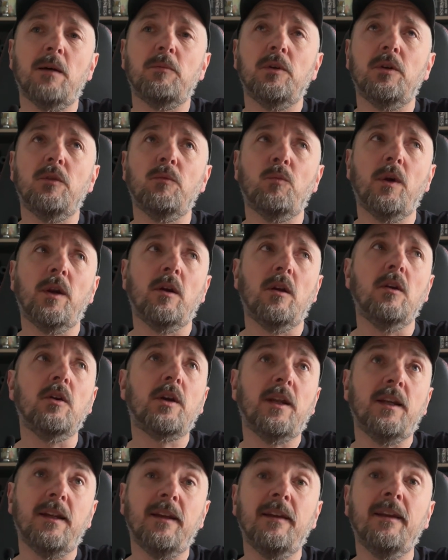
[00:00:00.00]
But when I look
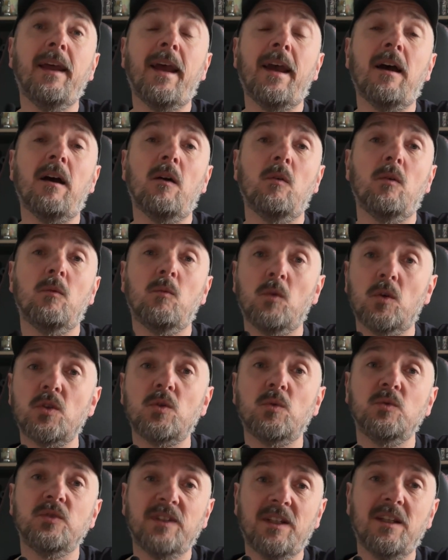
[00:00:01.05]
at it now and what
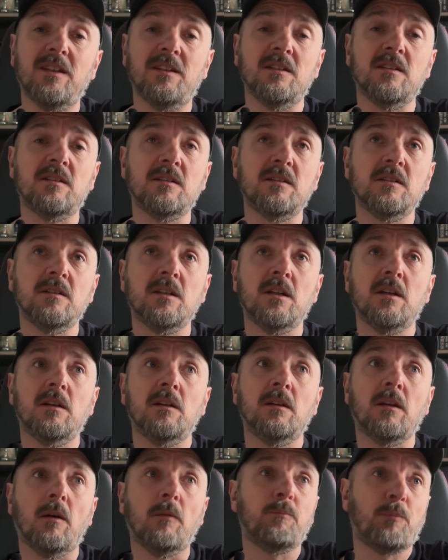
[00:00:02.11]
Jules is,
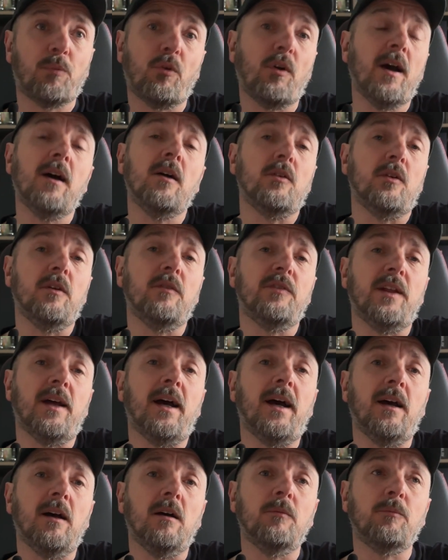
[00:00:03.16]
I'm proud of
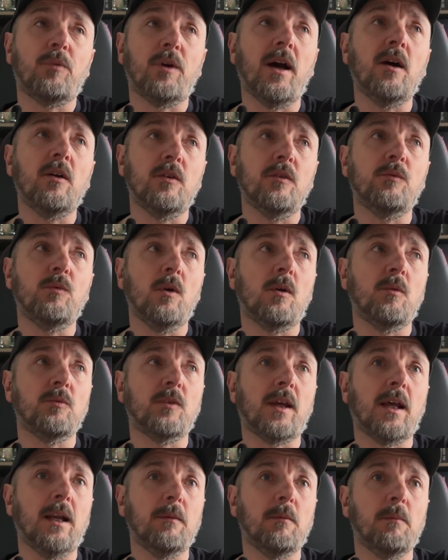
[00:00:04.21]
that. I'm proud of Welcome to
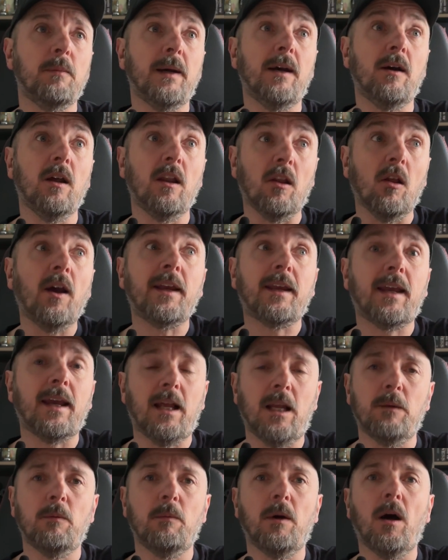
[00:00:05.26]
Caliber Bay. I like
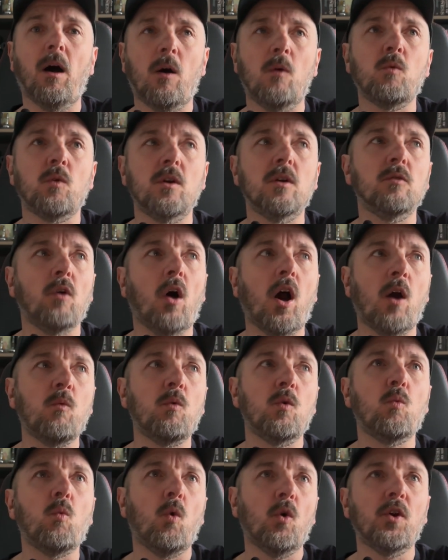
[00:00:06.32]
Caliber. I
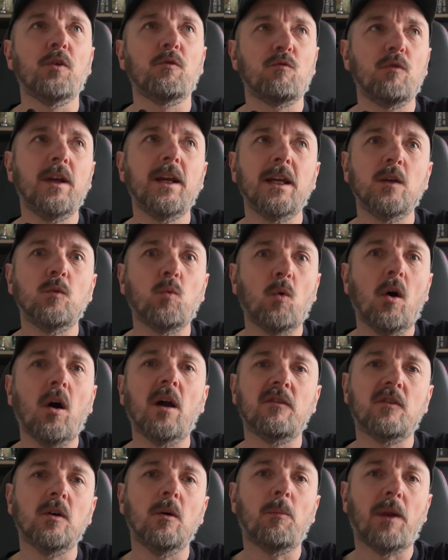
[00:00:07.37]
would want to read what
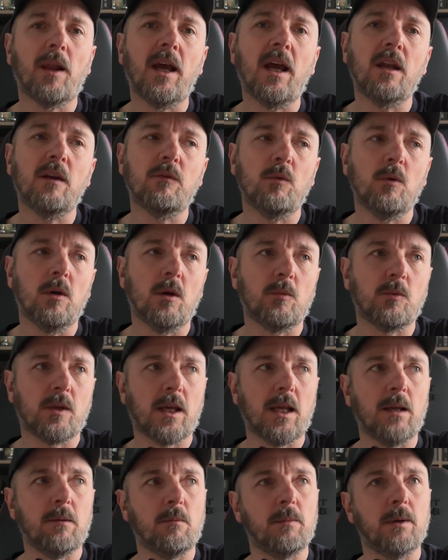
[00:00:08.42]
I've got planned for Welcome to
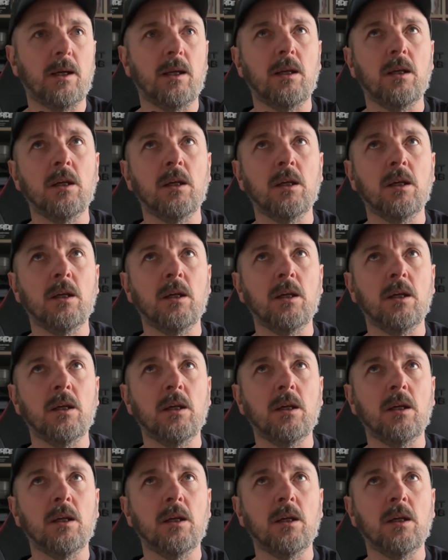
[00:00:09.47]
Caliber Bay.